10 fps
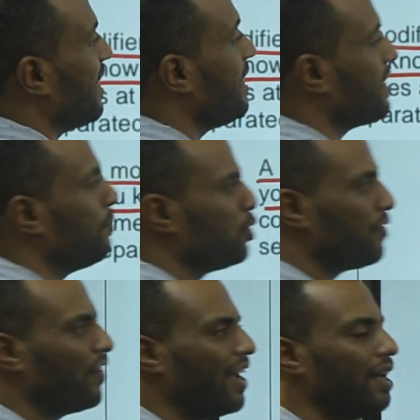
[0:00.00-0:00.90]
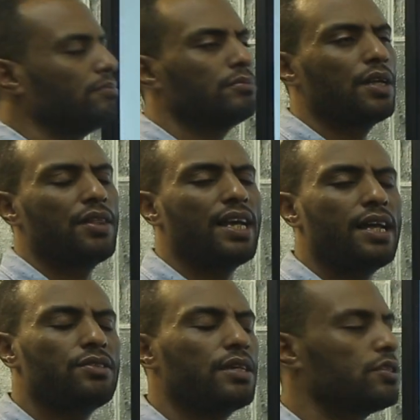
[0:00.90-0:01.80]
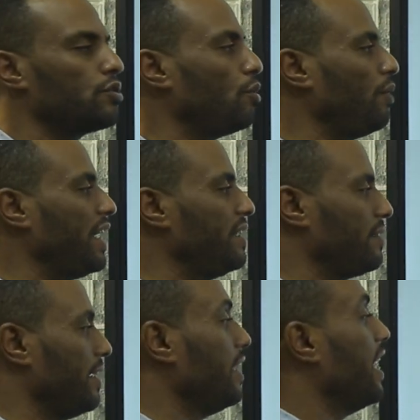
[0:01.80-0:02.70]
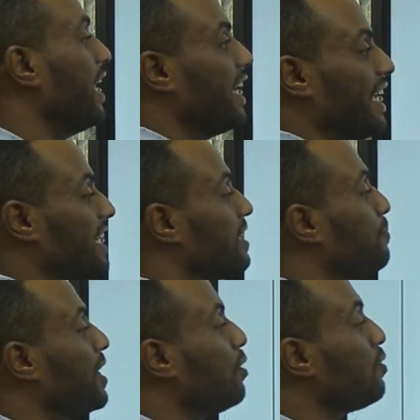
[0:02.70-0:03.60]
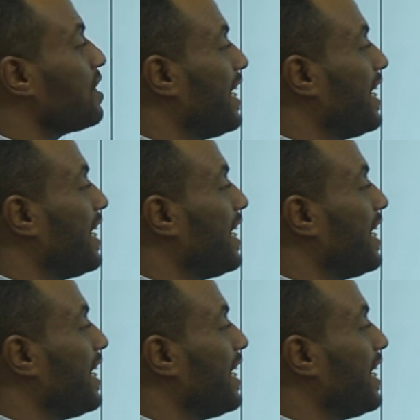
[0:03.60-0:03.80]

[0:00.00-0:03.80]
is a modifier? The answer is so easy. Yes, because